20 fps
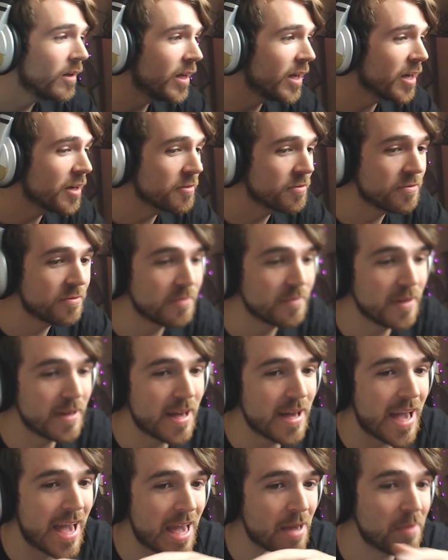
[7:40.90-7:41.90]
if
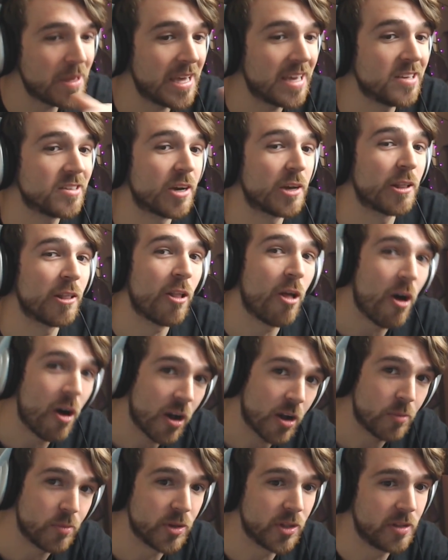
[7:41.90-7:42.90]
Amy is
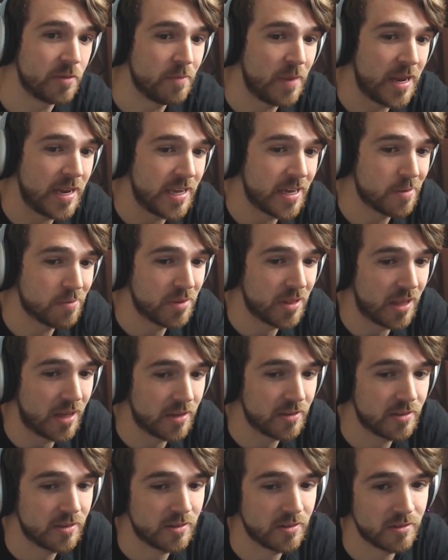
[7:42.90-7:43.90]
unlockable in Mania
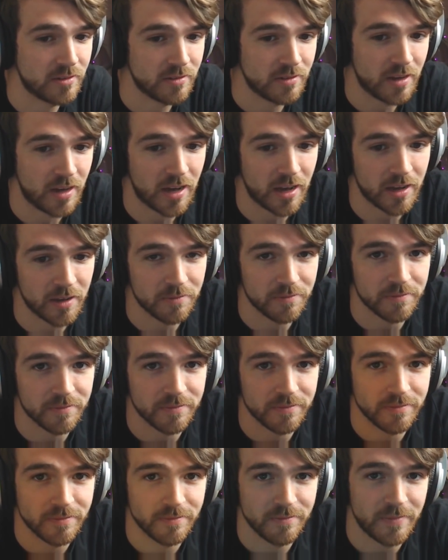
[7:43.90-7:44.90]
Plus.
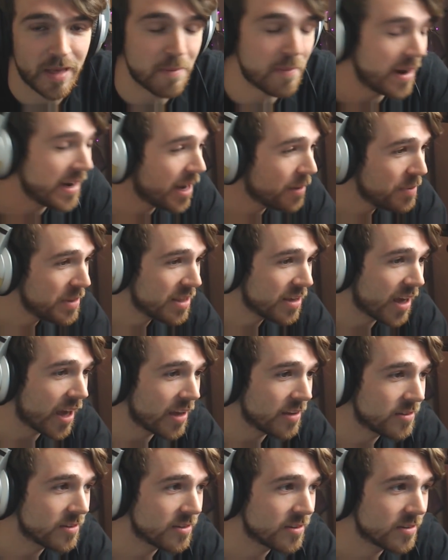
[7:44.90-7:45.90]
That might not be the
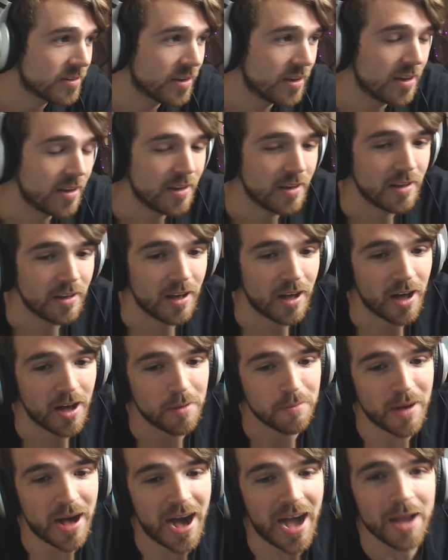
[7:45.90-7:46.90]
case.
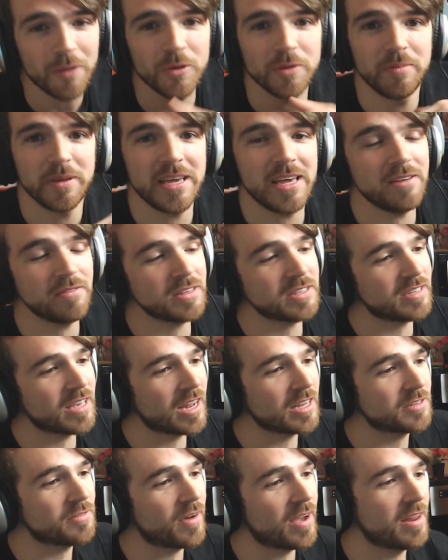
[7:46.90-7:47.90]
I would be even
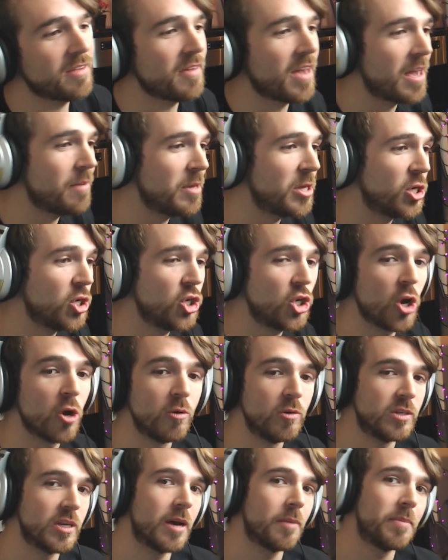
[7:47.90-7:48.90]
satisfied if Amy
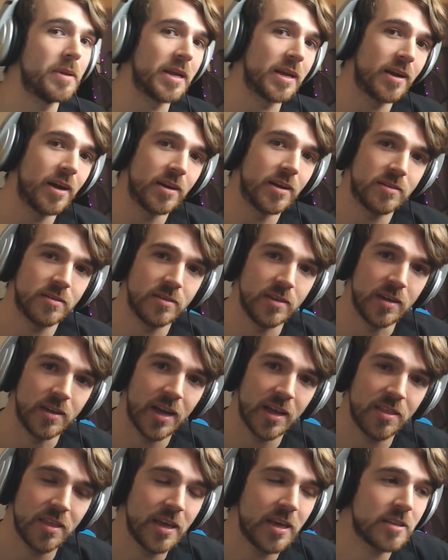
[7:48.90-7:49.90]
shows up in a cutscene.
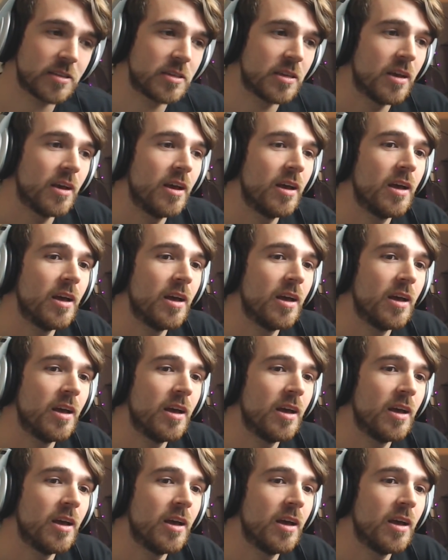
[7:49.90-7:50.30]
I think it's...